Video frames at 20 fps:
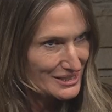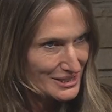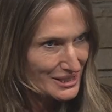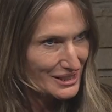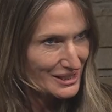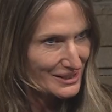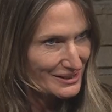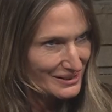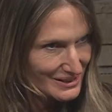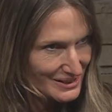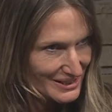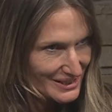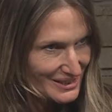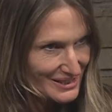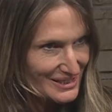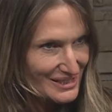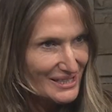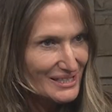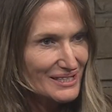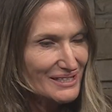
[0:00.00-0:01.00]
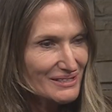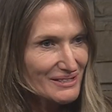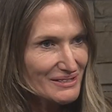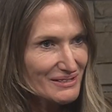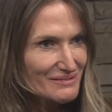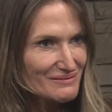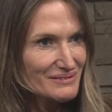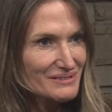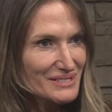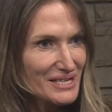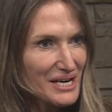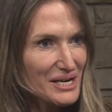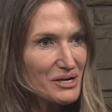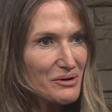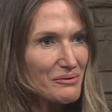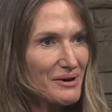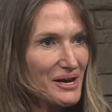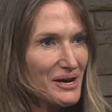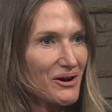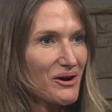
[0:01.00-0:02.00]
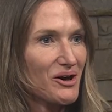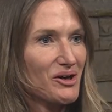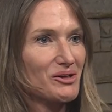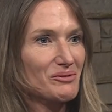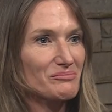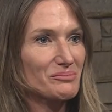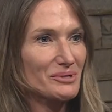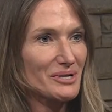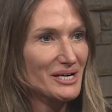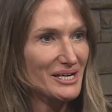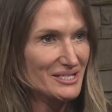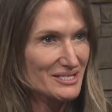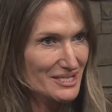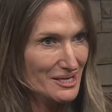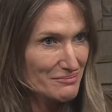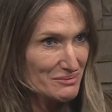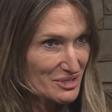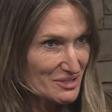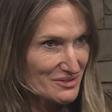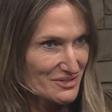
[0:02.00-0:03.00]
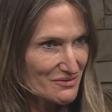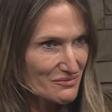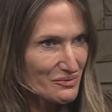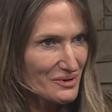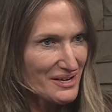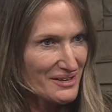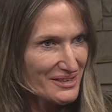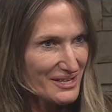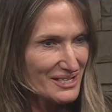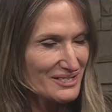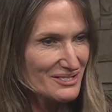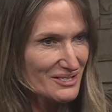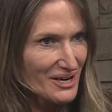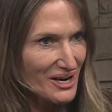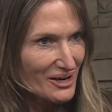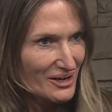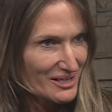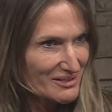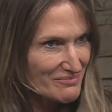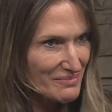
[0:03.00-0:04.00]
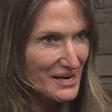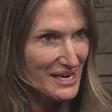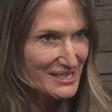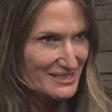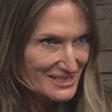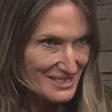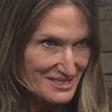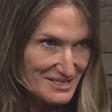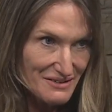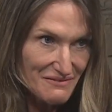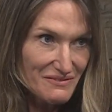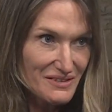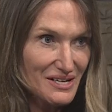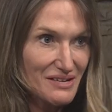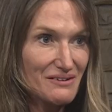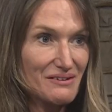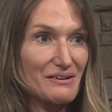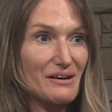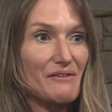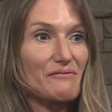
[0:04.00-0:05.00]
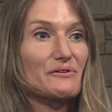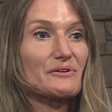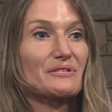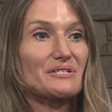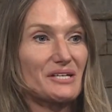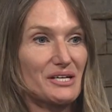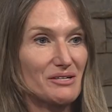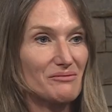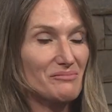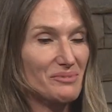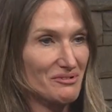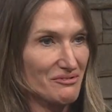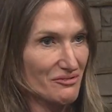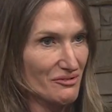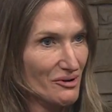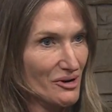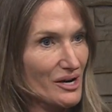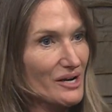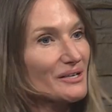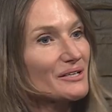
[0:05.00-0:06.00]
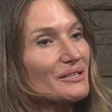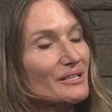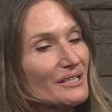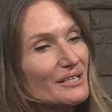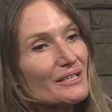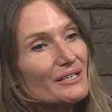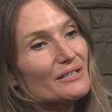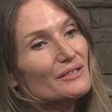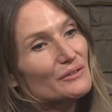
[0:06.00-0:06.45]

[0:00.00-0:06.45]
to take away all preconceptions of what things are and paint as if they've never seen before.